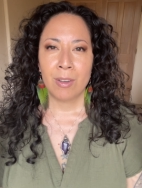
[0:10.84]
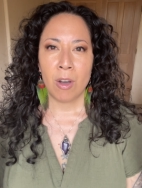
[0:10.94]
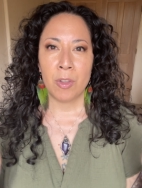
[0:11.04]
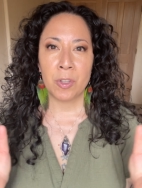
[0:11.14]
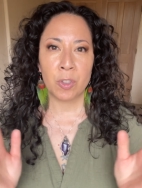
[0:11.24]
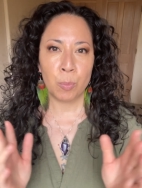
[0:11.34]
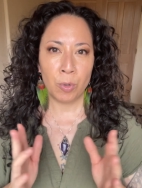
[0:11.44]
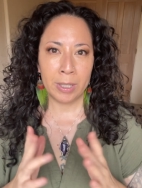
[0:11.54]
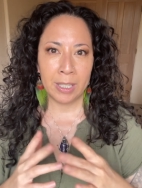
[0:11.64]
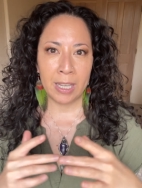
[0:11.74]
on the
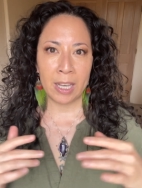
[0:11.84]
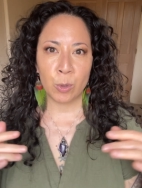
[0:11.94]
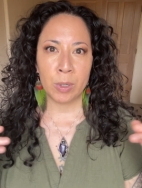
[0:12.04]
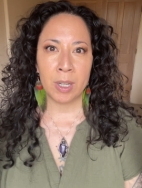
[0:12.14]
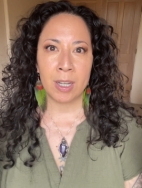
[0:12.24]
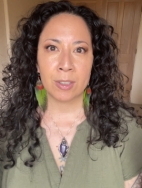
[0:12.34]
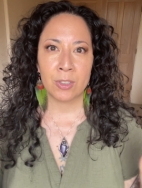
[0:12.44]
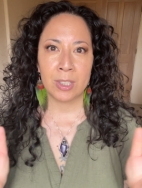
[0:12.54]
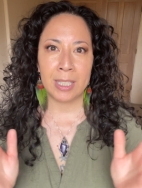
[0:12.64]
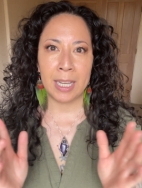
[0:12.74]
spring equinox
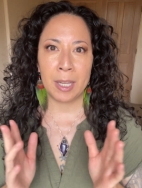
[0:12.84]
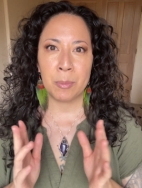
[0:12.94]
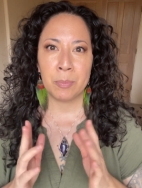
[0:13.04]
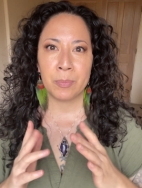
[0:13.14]
today.